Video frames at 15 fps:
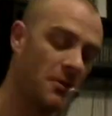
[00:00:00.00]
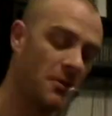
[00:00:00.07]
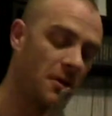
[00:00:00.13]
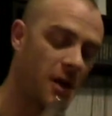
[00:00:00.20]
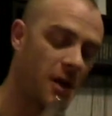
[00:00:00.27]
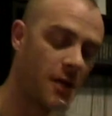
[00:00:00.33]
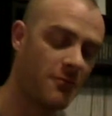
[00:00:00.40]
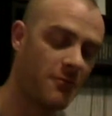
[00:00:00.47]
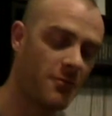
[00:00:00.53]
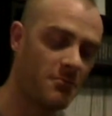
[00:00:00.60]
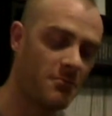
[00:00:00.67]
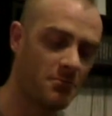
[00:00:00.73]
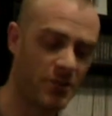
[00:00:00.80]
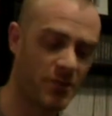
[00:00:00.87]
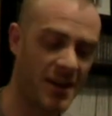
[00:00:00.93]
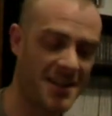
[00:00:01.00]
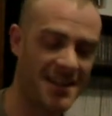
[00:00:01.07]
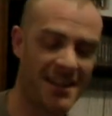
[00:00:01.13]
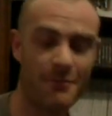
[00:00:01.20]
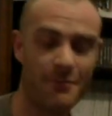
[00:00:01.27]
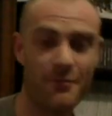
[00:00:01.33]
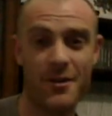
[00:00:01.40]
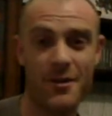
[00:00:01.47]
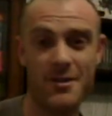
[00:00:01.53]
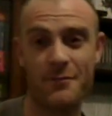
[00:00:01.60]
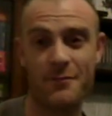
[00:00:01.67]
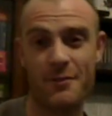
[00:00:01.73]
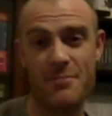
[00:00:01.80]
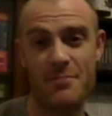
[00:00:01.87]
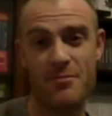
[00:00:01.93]
you know, for practically
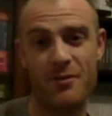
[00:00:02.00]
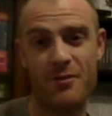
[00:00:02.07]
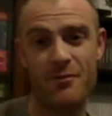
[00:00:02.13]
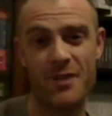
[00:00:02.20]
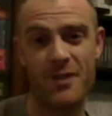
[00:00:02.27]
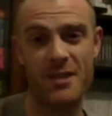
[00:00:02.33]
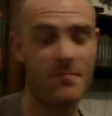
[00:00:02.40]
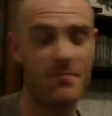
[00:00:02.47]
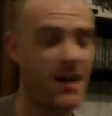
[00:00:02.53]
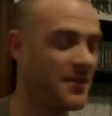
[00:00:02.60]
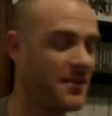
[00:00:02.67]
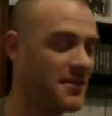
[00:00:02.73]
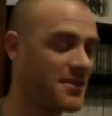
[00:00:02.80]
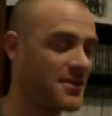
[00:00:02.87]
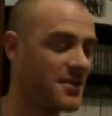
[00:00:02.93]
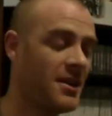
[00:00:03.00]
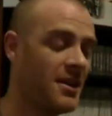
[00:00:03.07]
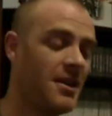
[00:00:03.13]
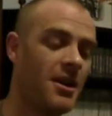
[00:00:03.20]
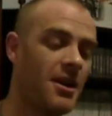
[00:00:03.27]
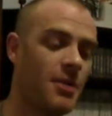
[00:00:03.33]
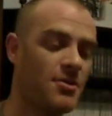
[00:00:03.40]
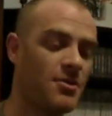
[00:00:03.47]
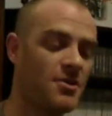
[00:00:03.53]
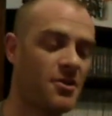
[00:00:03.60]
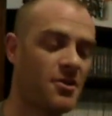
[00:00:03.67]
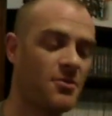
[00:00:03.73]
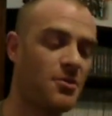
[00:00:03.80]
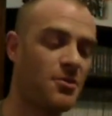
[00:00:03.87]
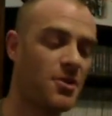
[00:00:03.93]
33.3 pence, I wasn't
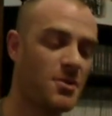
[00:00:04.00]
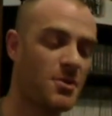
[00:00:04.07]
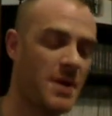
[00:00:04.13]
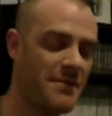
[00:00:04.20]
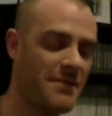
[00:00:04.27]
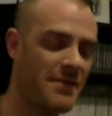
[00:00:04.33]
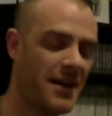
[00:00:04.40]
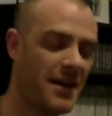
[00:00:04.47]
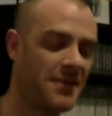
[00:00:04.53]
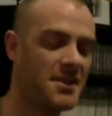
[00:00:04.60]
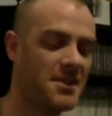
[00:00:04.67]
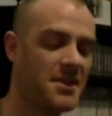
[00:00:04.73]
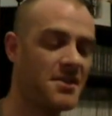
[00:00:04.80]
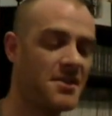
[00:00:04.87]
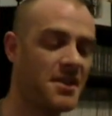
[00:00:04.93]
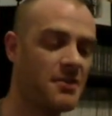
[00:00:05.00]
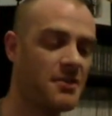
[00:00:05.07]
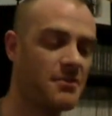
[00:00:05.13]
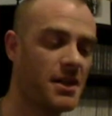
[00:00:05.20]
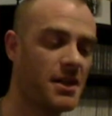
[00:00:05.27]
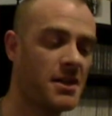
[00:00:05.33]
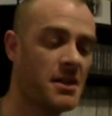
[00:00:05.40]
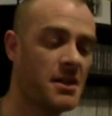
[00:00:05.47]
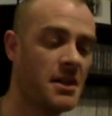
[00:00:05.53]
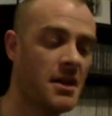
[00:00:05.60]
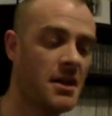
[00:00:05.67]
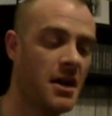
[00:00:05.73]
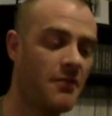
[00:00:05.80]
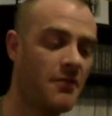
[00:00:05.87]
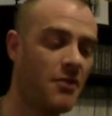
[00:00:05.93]
going to walk away without it. So
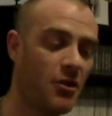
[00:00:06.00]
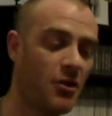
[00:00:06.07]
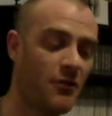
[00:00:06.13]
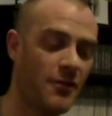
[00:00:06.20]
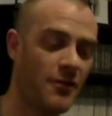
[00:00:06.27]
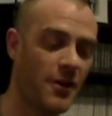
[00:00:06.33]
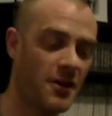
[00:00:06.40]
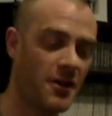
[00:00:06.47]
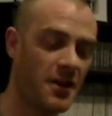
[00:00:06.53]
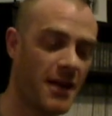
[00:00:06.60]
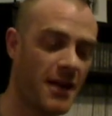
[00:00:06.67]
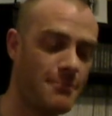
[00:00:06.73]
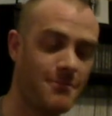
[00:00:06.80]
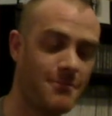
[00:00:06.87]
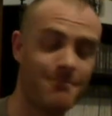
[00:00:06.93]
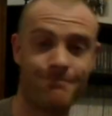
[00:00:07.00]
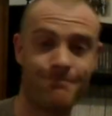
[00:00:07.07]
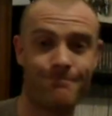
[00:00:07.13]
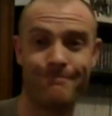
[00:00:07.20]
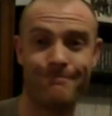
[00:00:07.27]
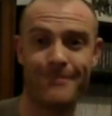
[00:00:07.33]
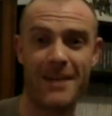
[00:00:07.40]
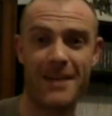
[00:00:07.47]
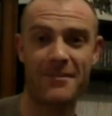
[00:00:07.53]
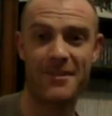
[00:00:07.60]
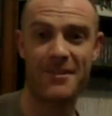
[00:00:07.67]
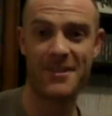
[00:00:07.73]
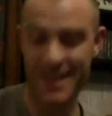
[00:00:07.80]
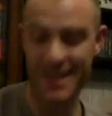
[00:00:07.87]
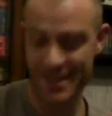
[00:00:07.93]
I've got the third game, and now I've got
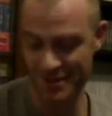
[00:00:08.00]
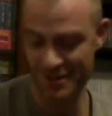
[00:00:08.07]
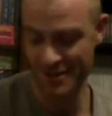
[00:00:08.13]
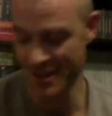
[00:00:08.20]
the second.